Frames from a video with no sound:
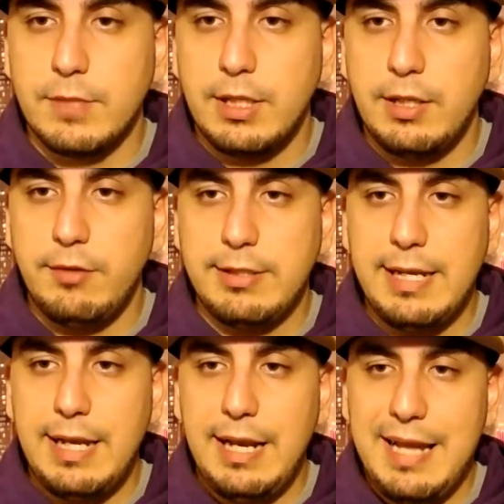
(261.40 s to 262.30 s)
said,
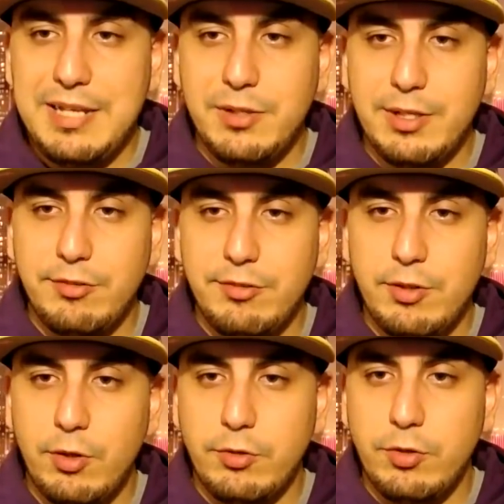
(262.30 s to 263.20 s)
Dan, I like you because you
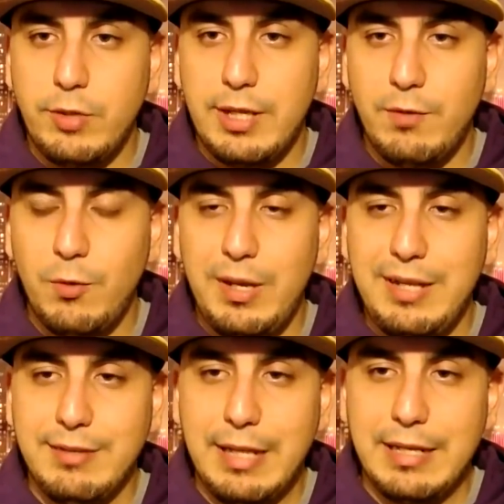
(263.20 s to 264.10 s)
don't do
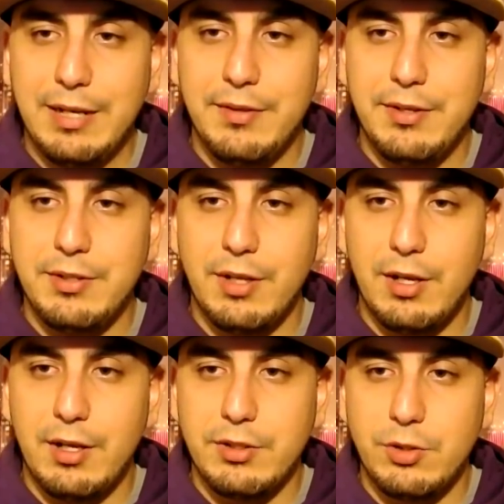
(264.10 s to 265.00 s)
giveaways like other
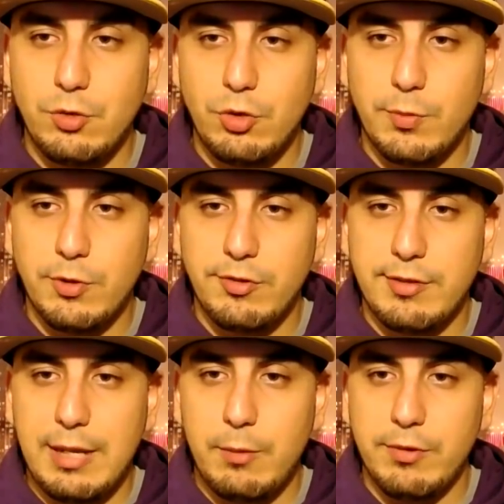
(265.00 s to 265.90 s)
YouTubers
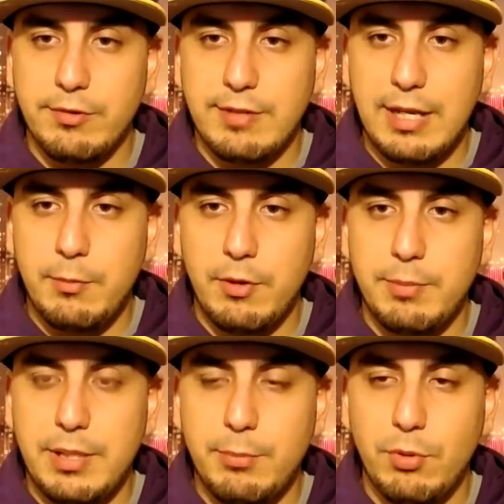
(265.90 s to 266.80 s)
that was time on
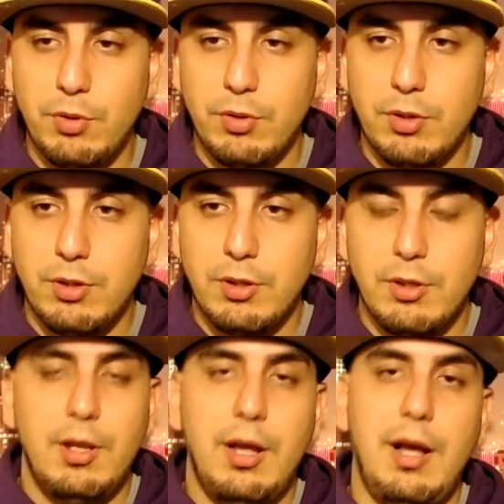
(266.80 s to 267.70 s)
people.
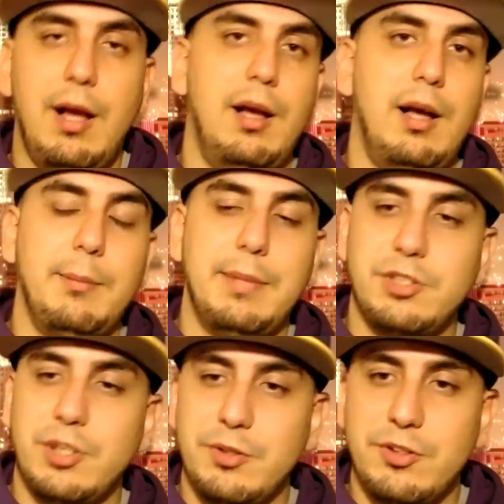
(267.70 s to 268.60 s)
I'm not
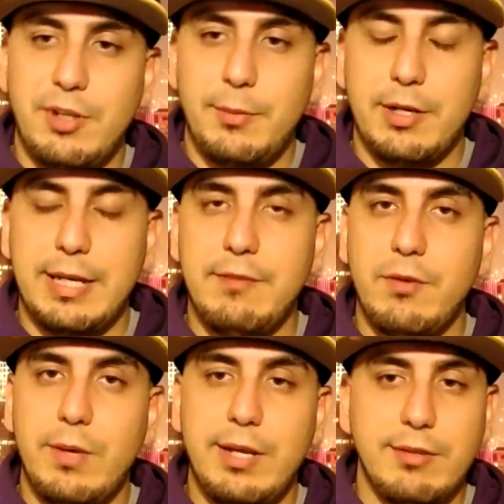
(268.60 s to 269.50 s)
sure what you're talking about,
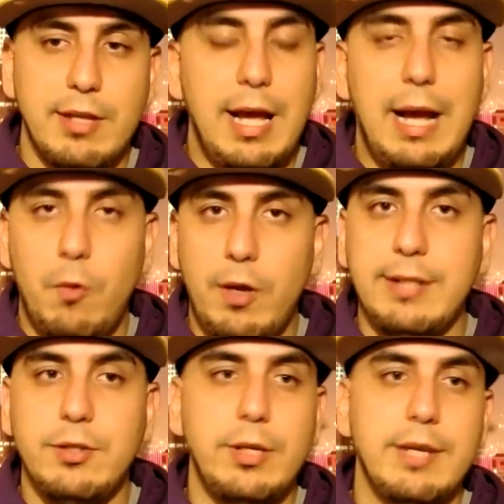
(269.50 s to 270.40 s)
giveaways. I want
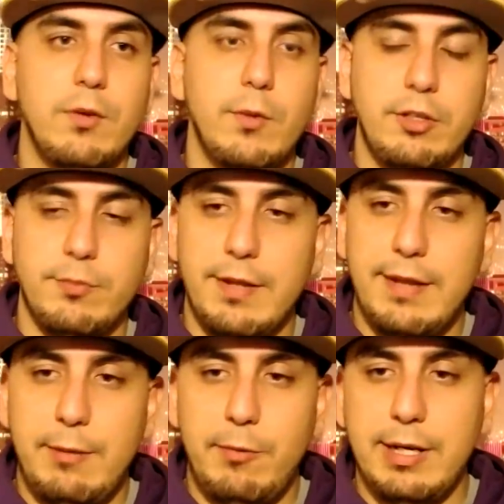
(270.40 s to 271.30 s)
to do giveaways, brother.
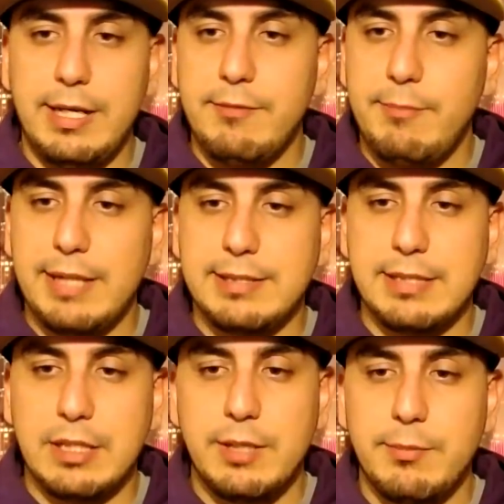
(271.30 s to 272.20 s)
I want to give back to the
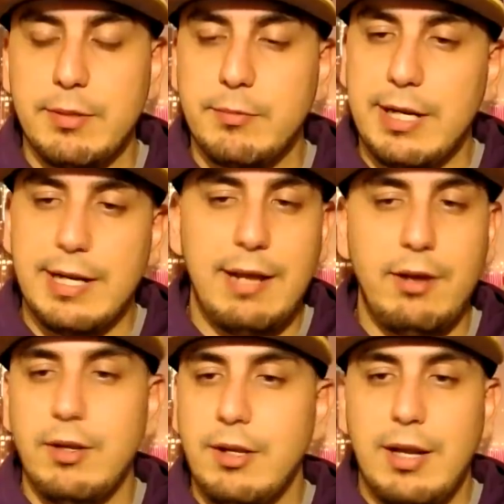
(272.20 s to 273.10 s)
community, but right
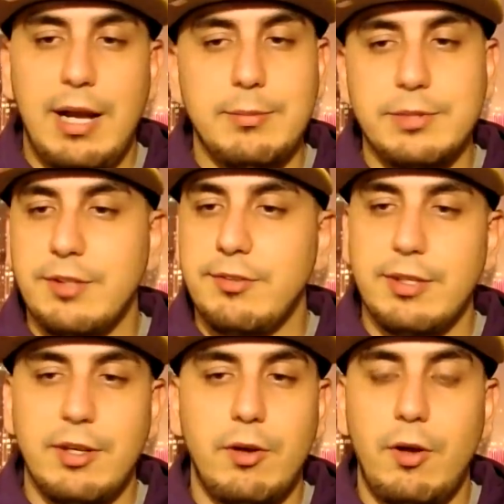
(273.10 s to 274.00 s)
now I'm just,
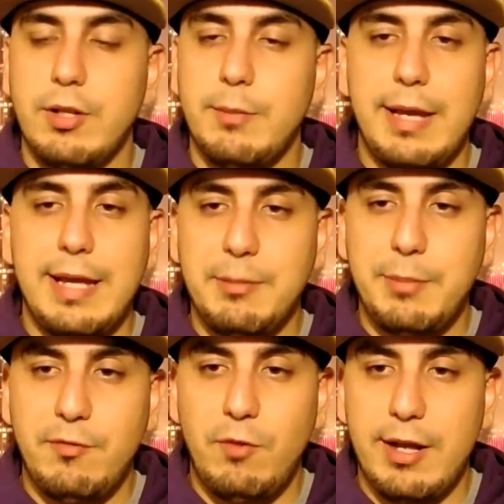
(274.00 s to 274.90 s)
holding my head
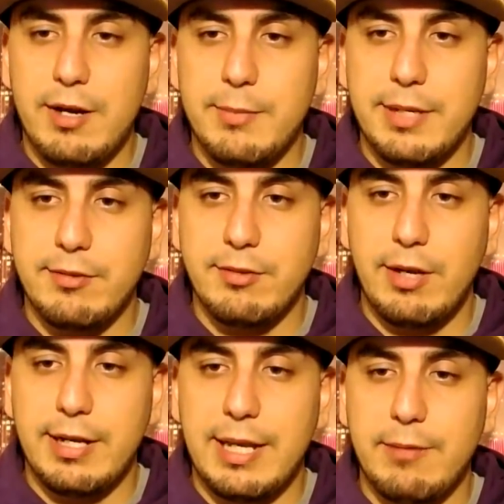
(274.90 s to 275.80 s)
above water, man. So
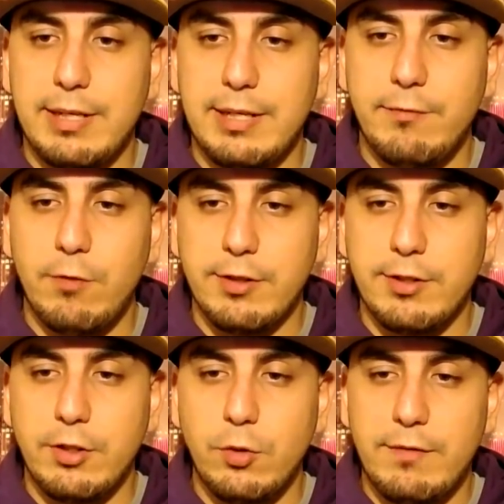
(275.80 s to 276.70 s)
I can't really afford
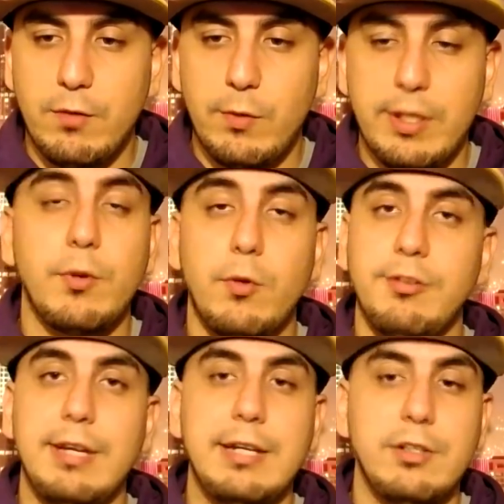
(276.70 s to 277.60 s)
to do giveaways. But
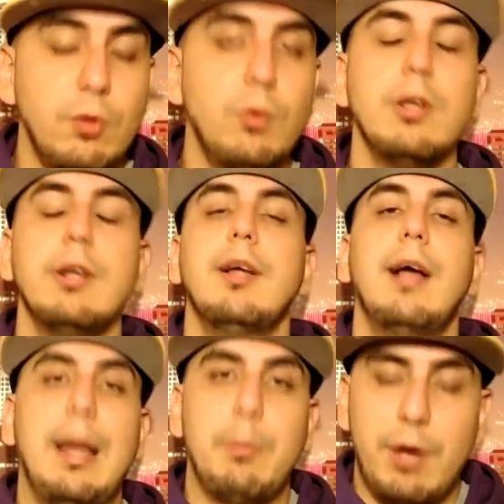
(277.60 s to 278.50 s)
once I do,
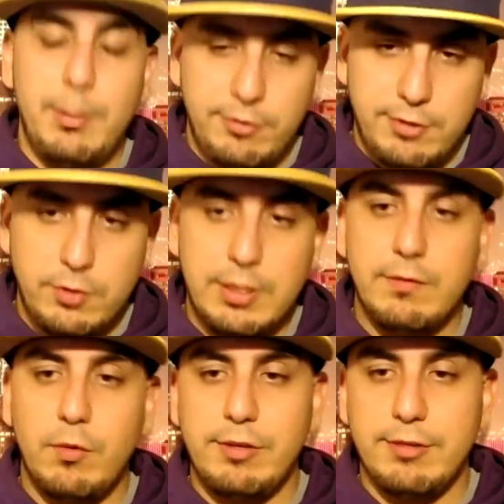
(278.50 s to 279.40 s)
I promise you
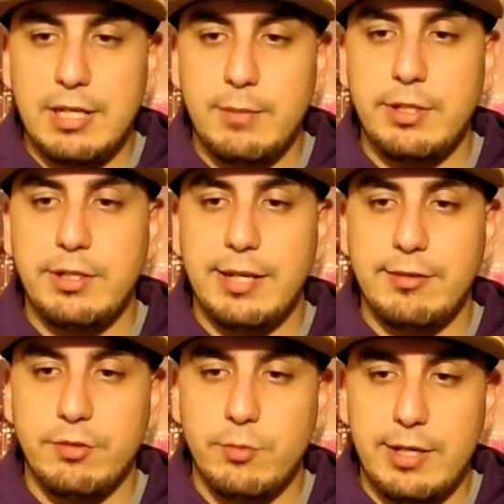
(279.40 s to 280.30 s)
giveaways are coming to you
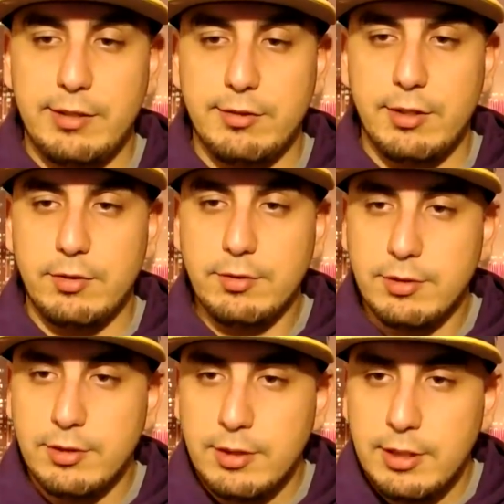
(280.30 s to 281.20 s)
guys' way. So
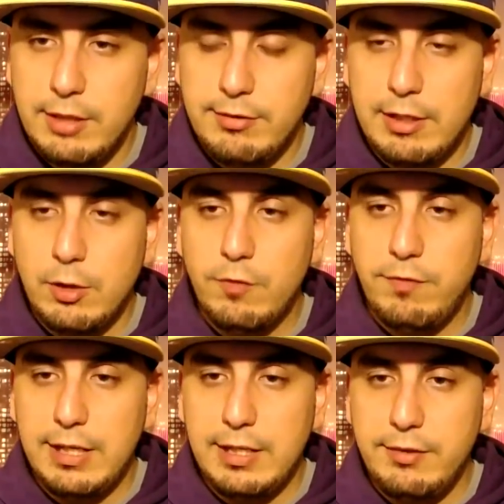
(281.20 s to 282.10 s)
he said, Luke,
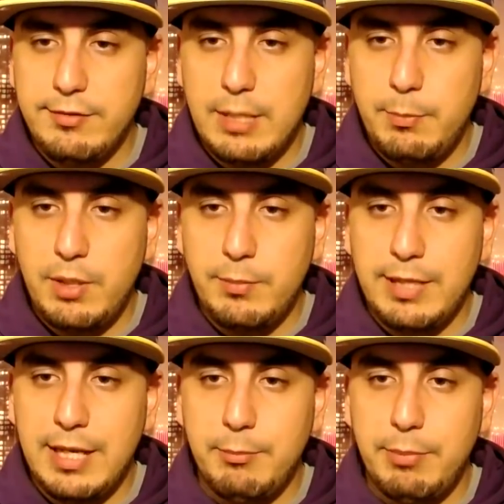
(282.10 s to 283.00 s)
finally step up.
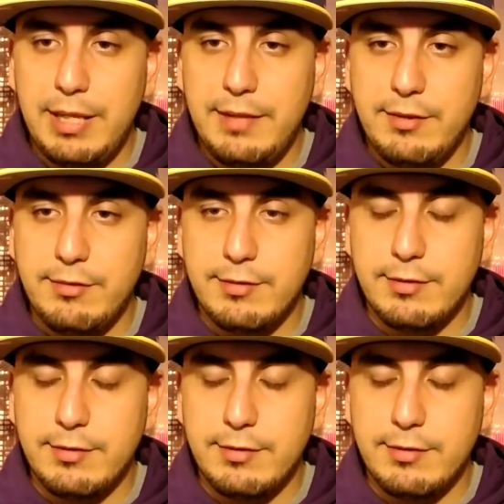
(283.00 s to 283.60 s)
Can't play this